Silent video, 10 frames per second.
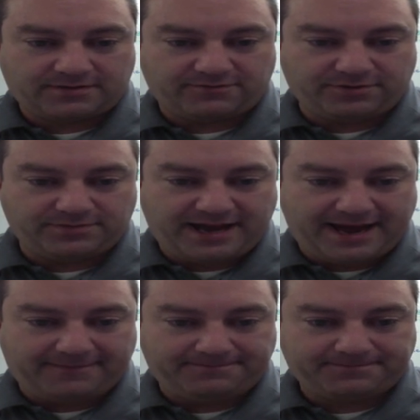from
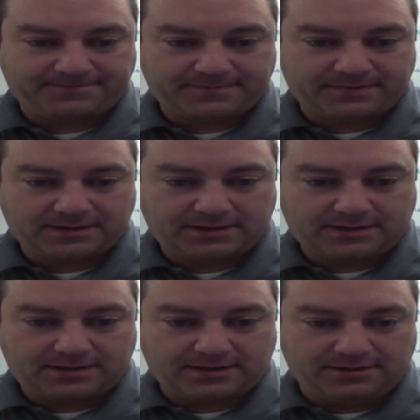dad
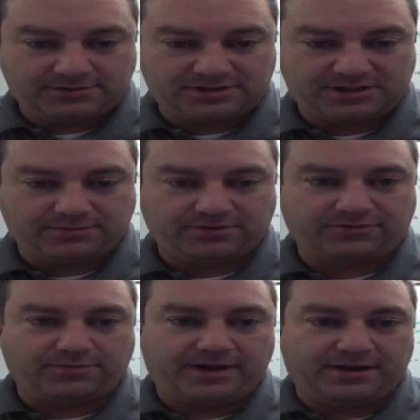and there's the symbol
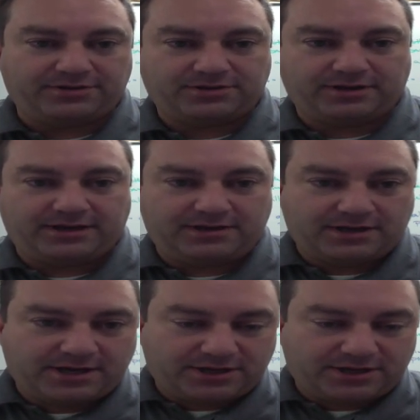for males, all right?